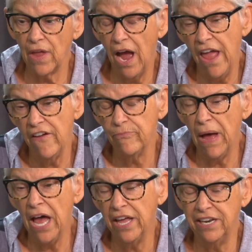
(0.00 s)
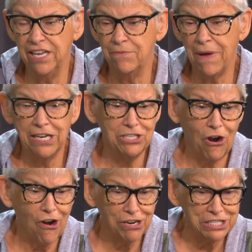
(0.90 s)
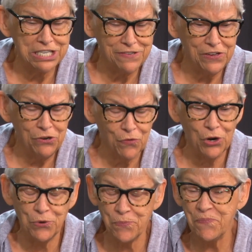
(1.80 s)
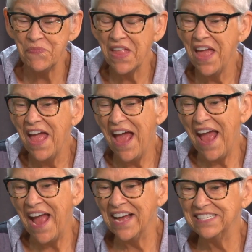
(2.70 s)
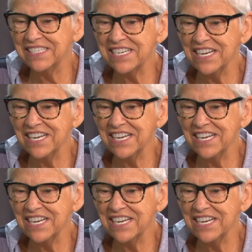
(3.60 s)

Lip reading: I have mine in my dark TV room, and